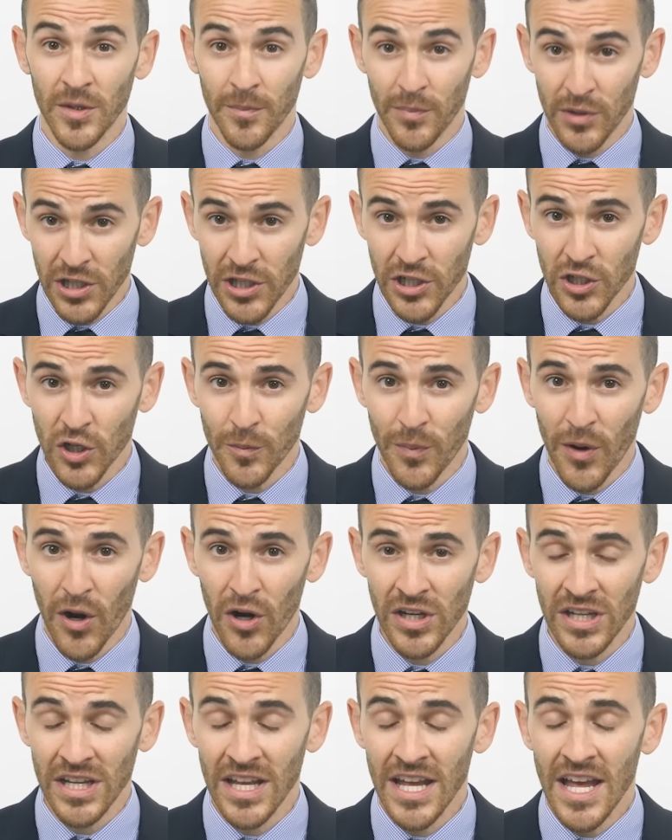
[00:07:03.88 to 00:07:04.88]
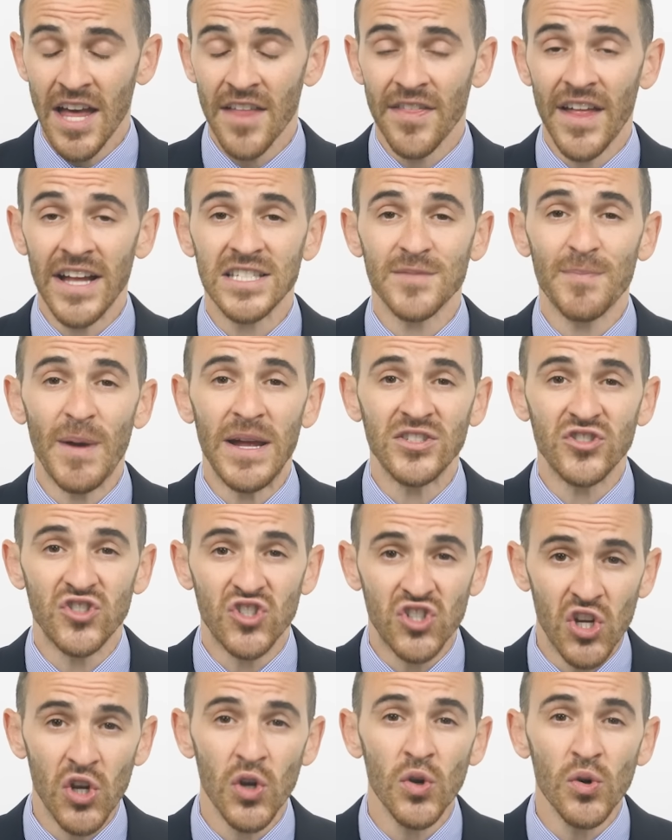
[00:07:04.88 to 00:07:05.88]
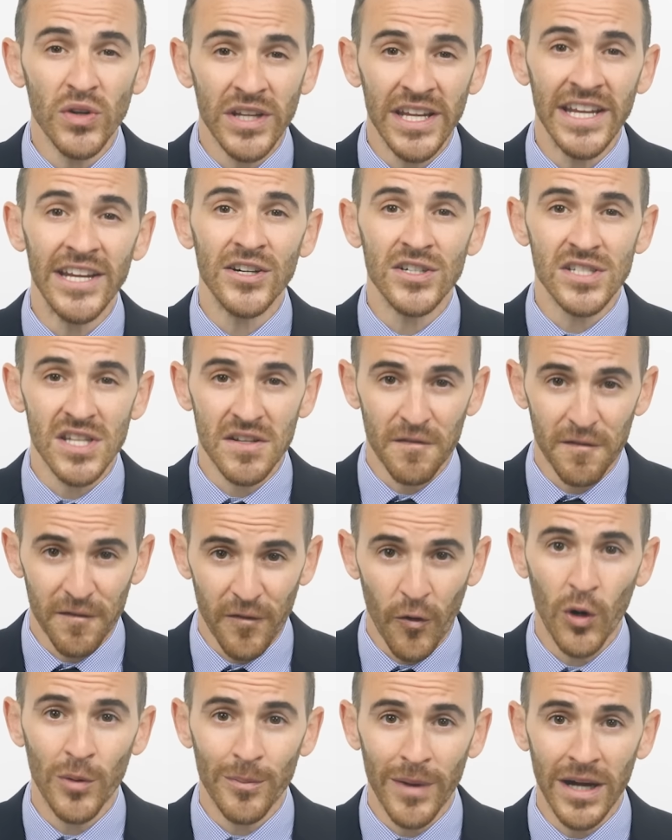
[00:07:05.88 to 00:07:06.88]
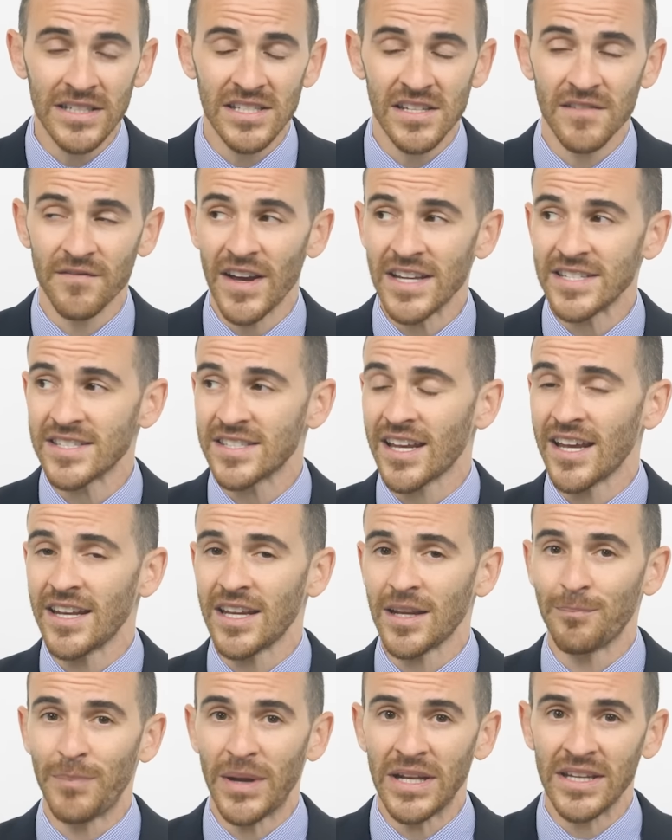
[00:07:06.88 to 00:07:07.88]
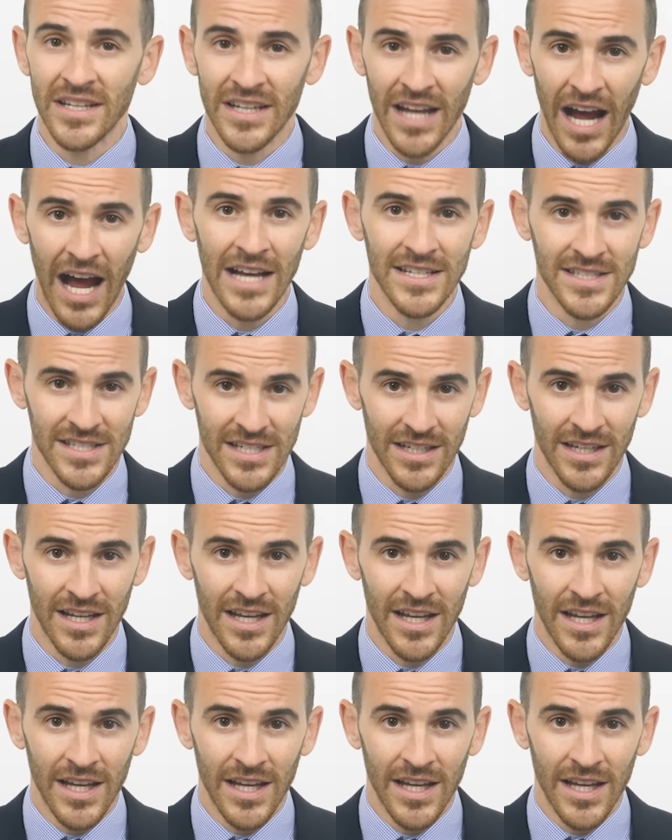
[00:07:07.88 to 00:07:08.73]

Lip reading: in a political party that spent 2 years and 4 months investigating Benghazi,